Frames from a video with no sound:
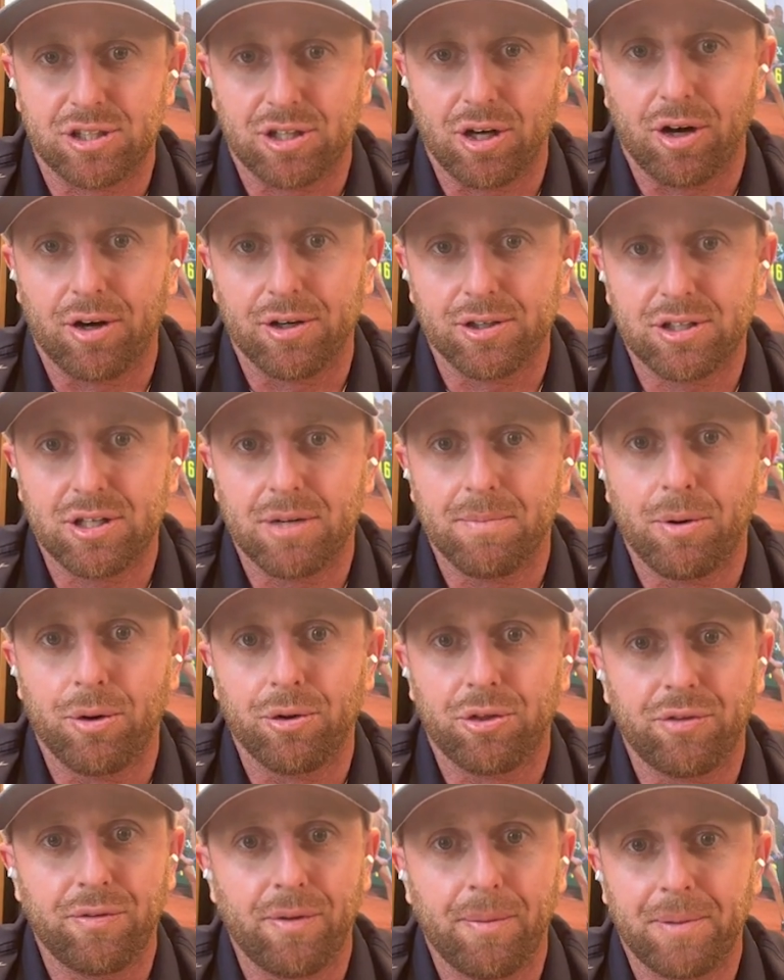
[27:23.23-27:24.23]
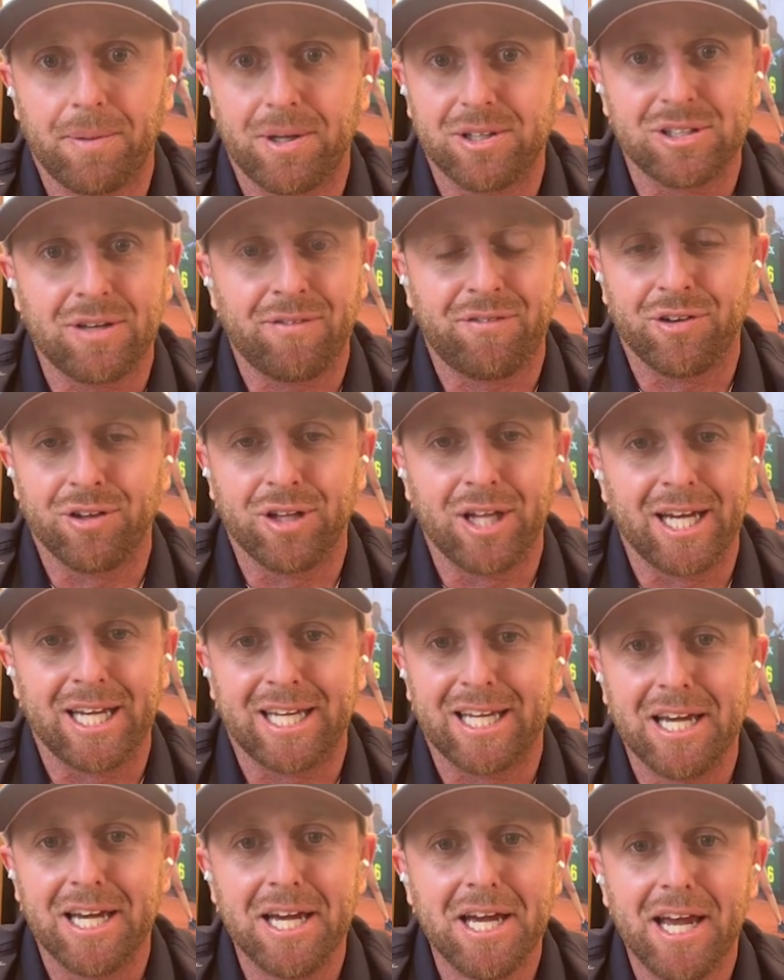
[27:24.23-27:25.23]
starts in both of them, because I feel
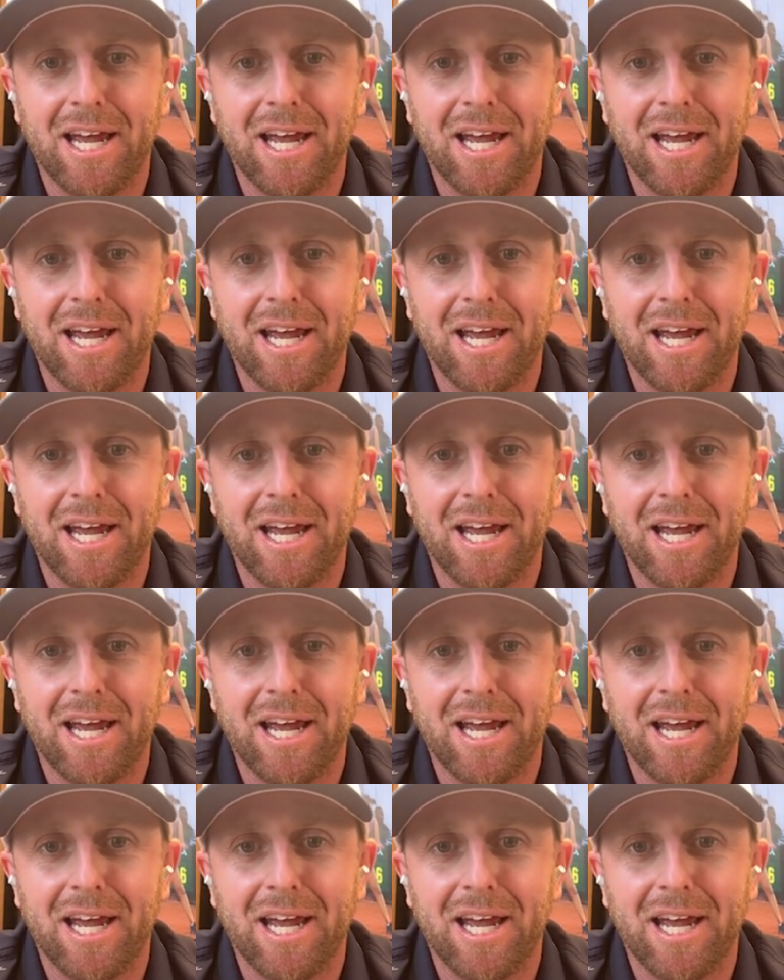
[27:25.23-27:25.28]
like